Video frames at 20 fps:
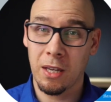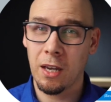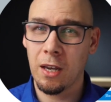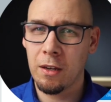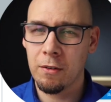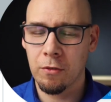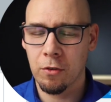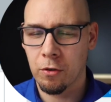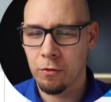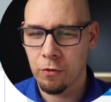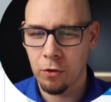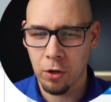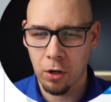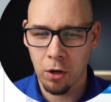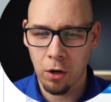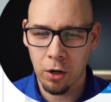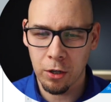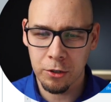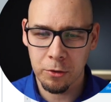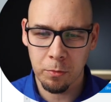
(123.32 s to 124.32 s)
behavior for
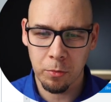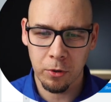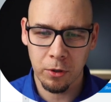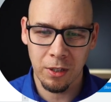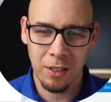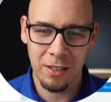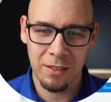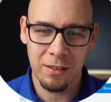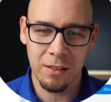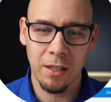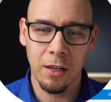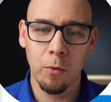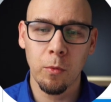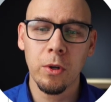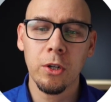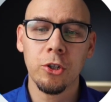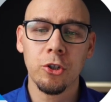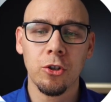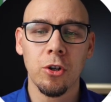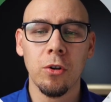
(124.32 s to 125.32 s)
the hotspot is they
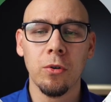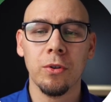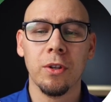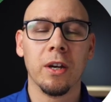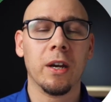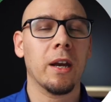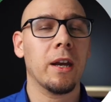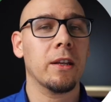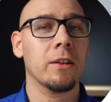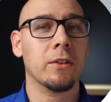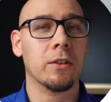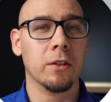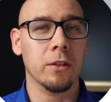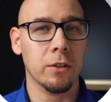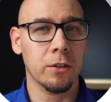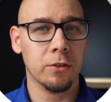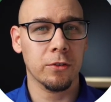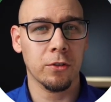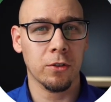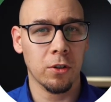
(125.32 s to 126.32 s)
will show the hand
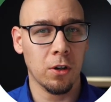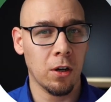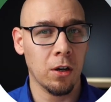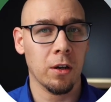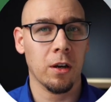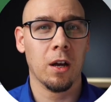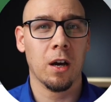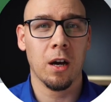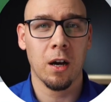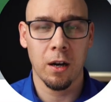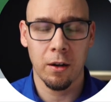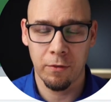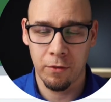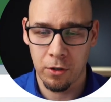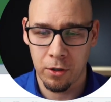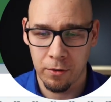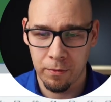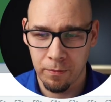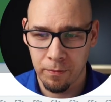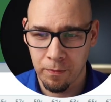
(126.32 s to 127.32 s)
cursor on
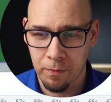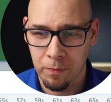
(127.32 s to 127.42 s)
hover.